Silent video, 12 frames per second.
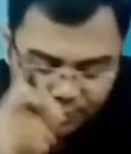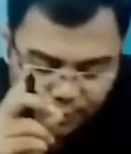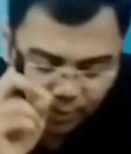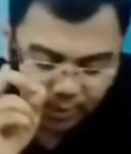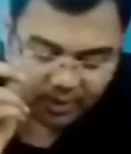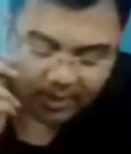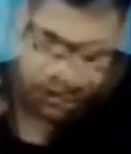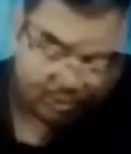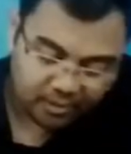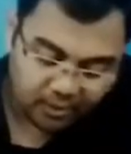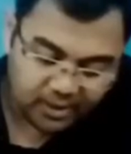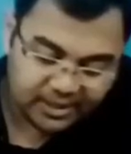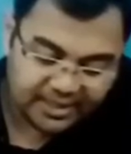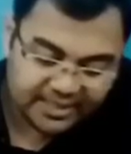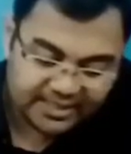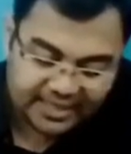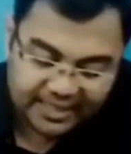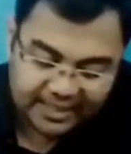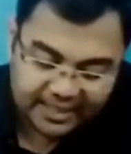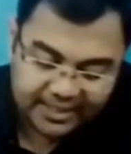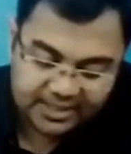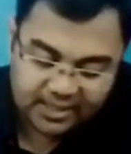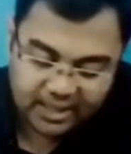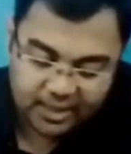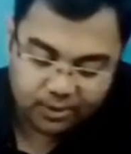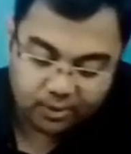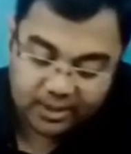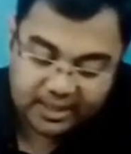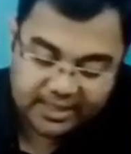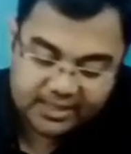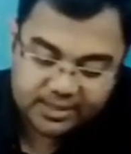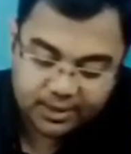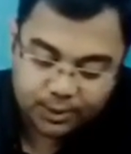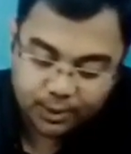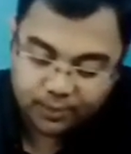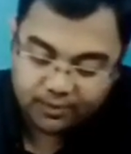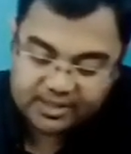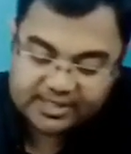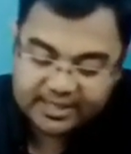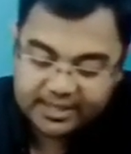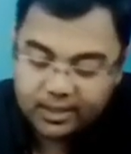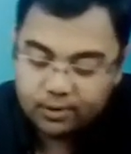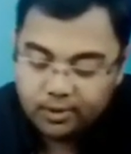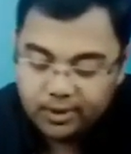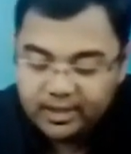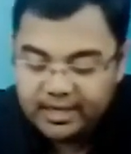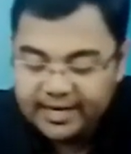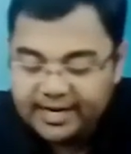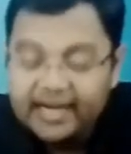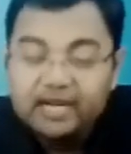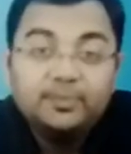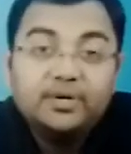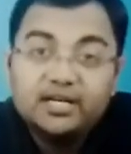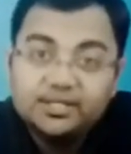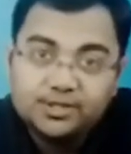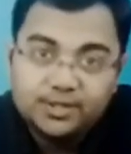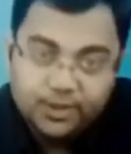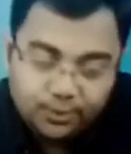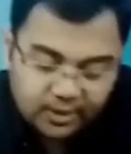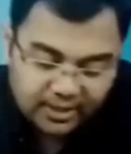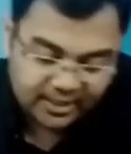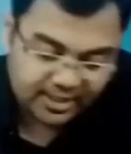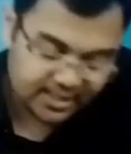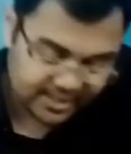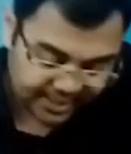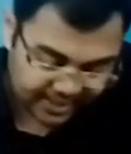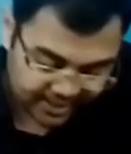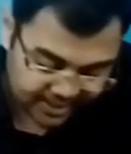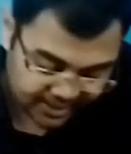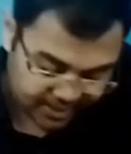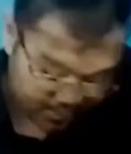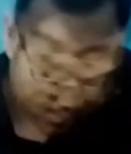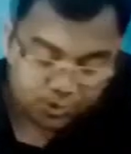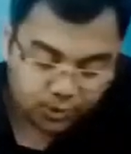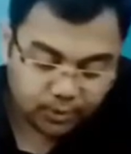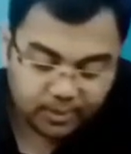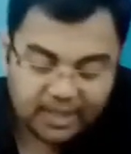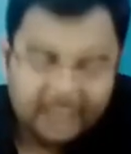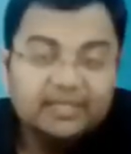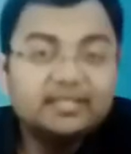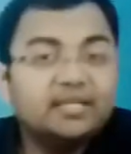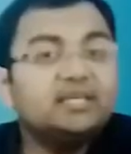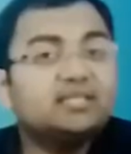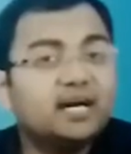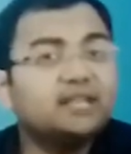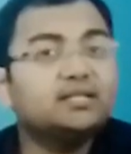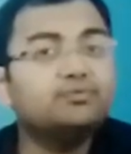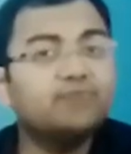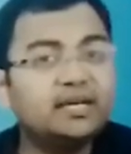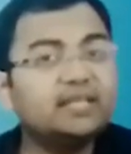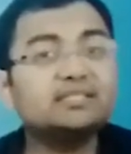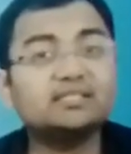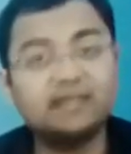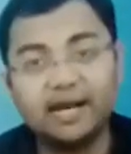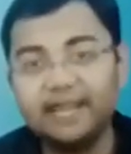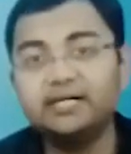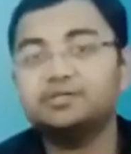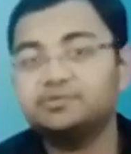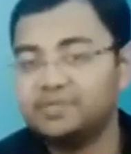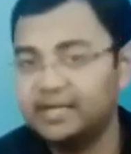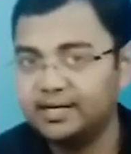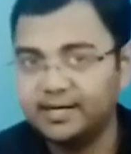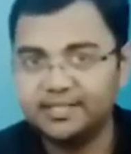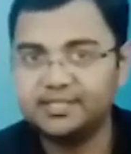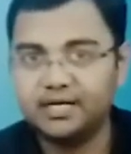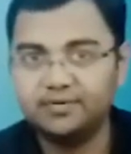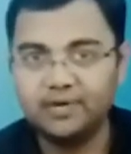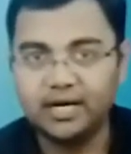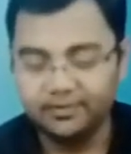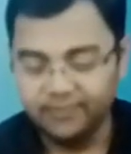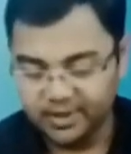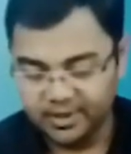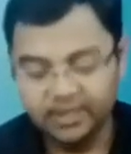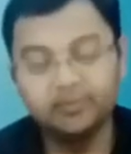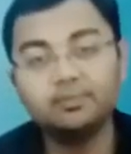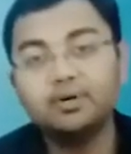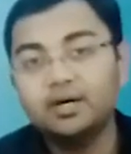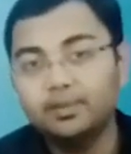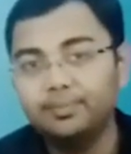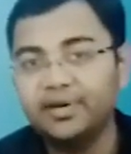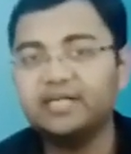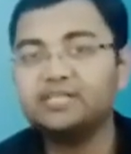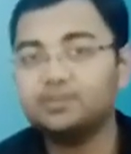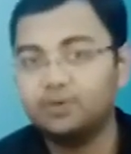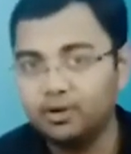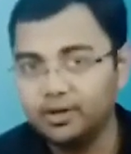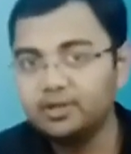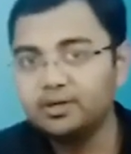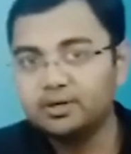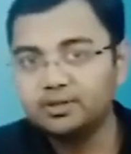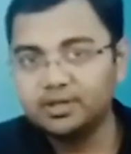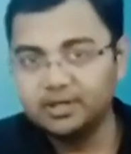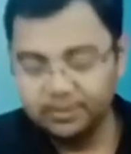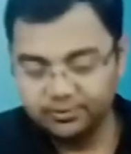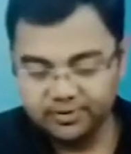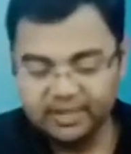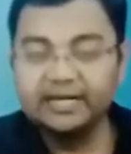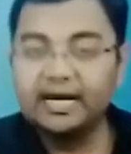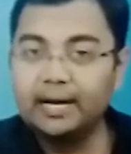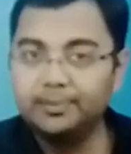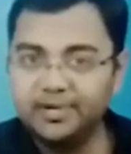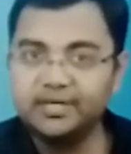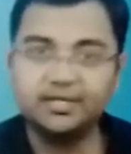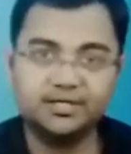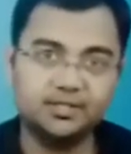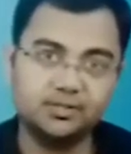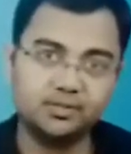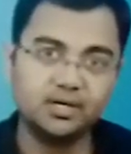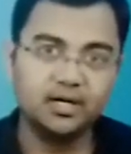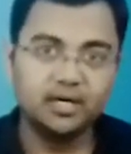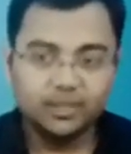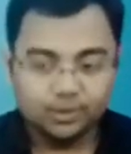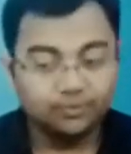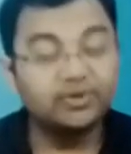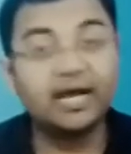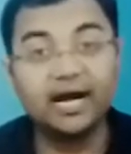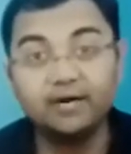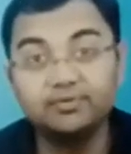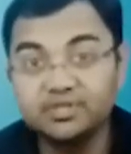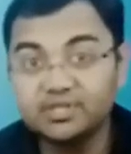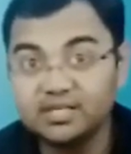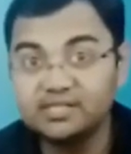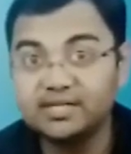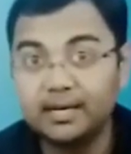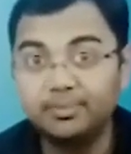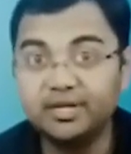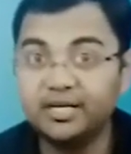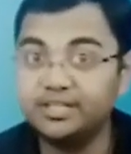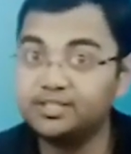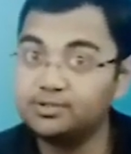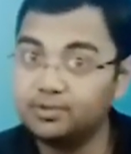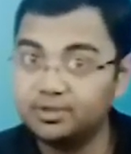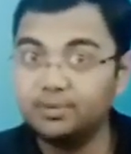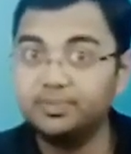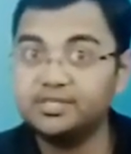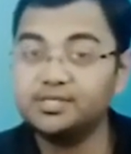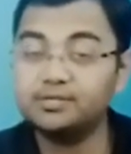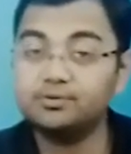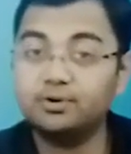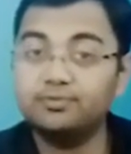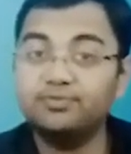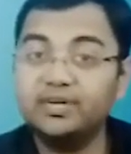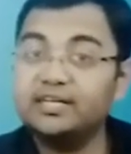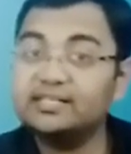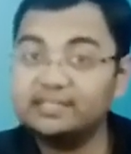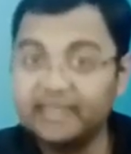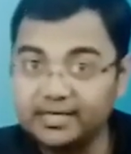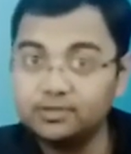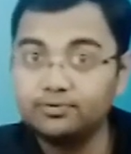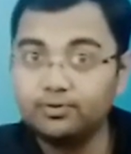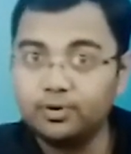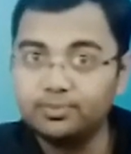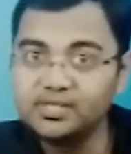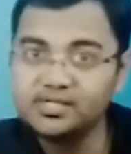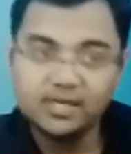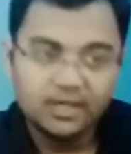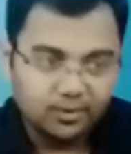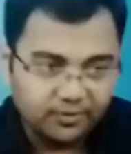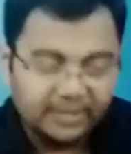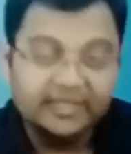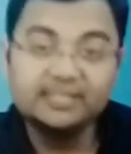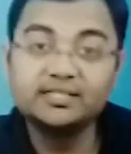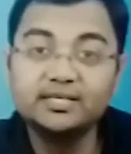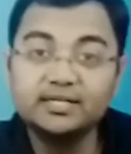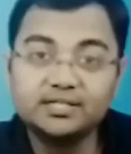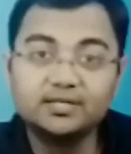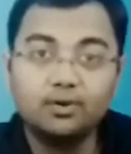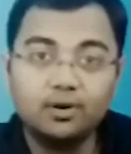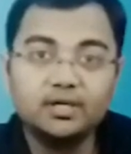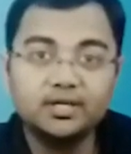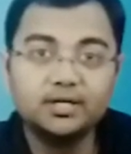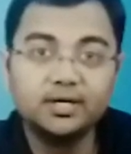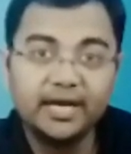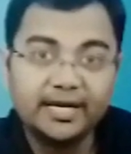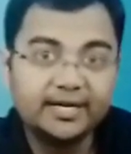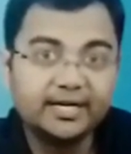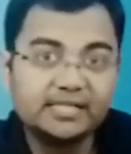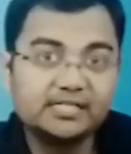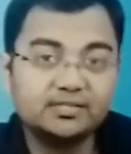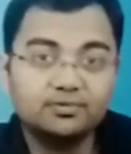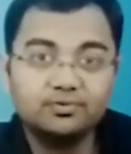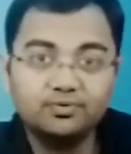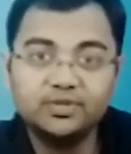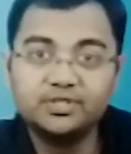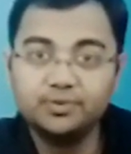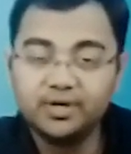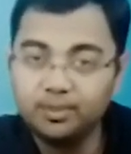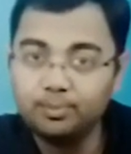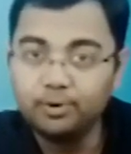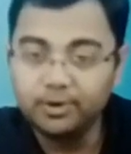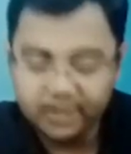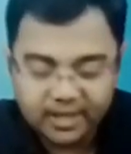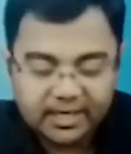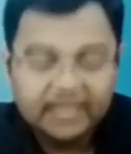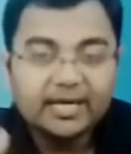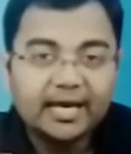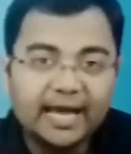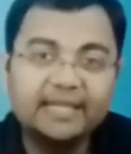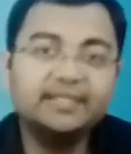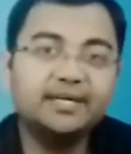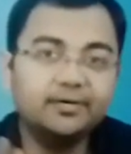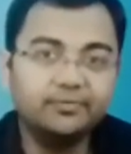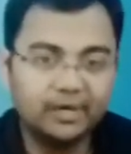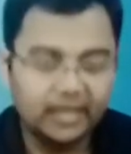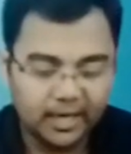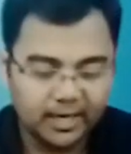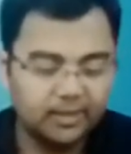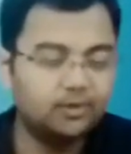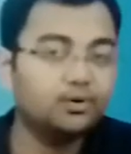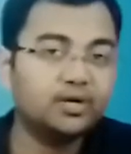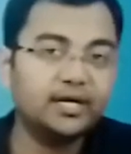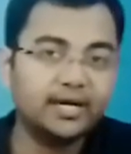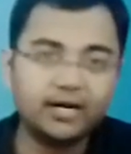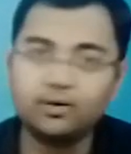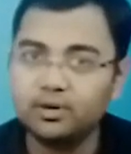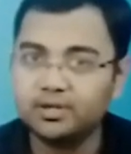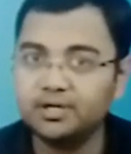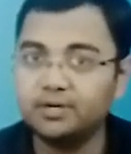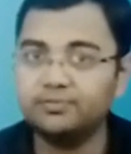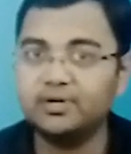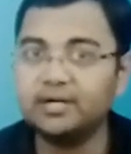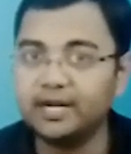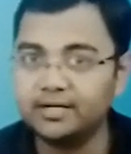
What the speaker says: So all these satellites are called as university or academic institute satellites. So these are the various kinds of satellites that we have in India based on the different applications. So we have discussed the applications on the basis of various kinds of orbits. We discussed all the areas which were important, and then we are looking at all the different